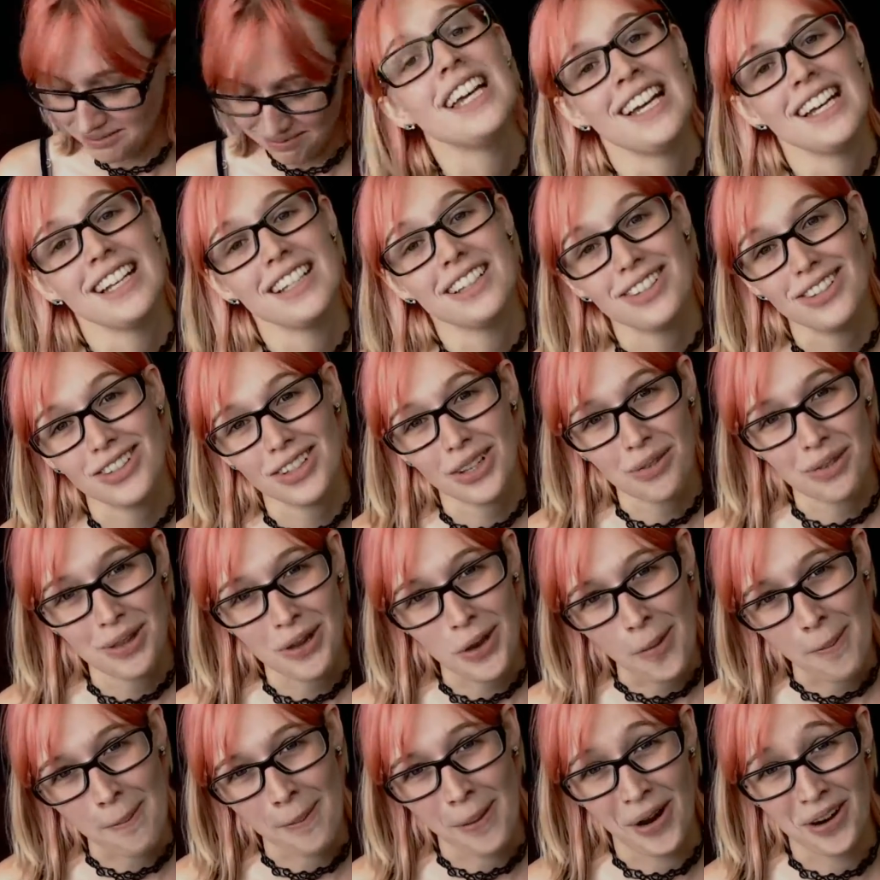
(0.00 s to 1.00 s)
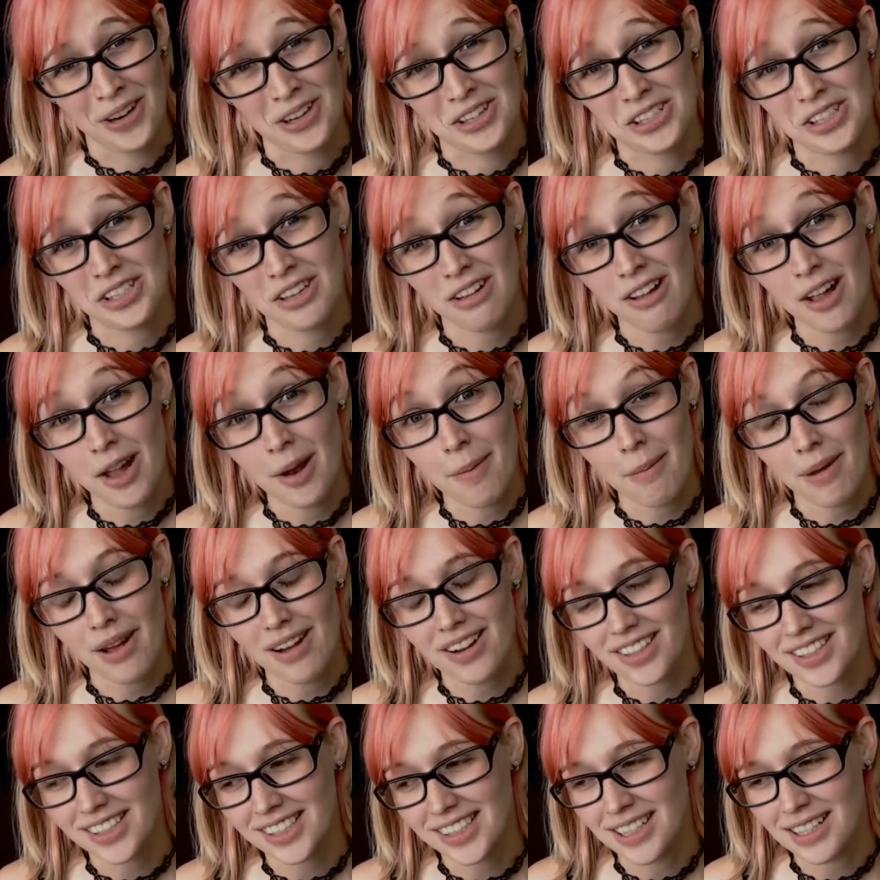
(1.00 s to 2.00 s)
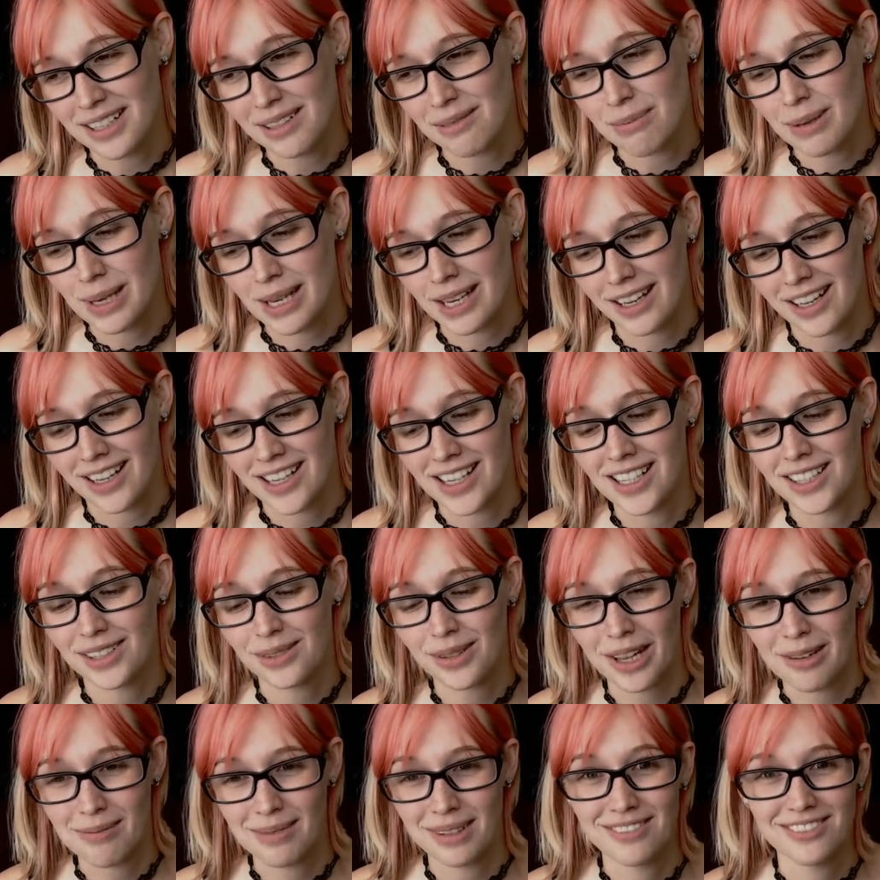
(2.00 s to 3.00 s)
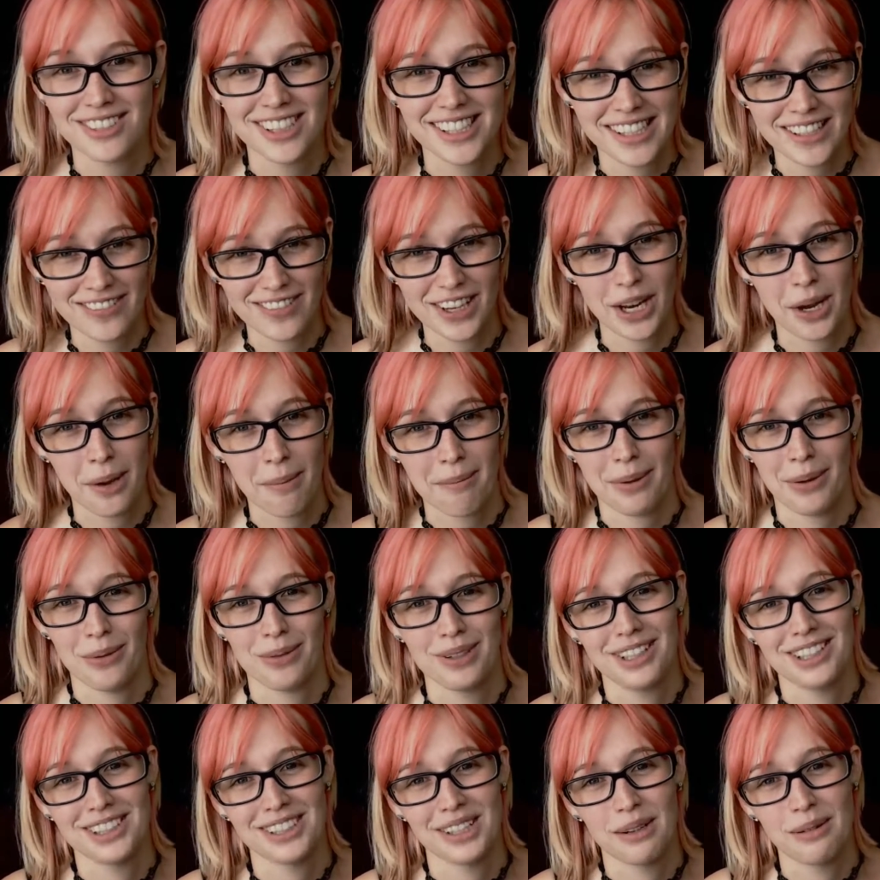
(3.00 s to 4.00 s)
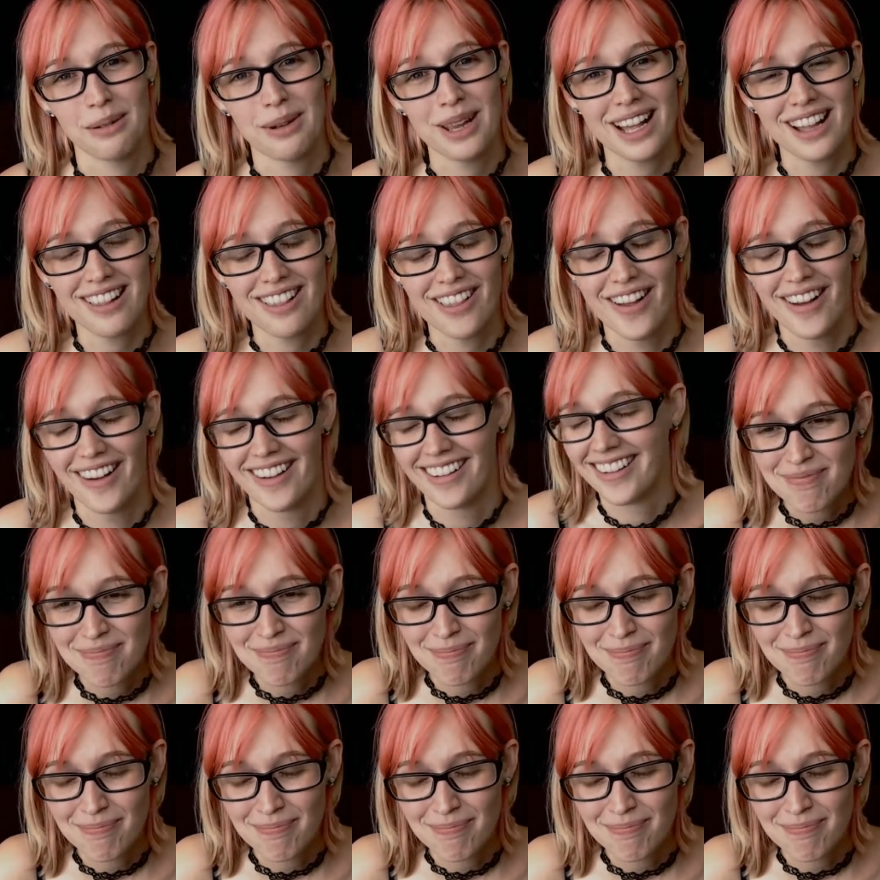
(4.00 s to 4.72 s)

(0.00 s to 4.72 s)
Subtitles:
This is only a partial unboxing because I've been receiving components all week long,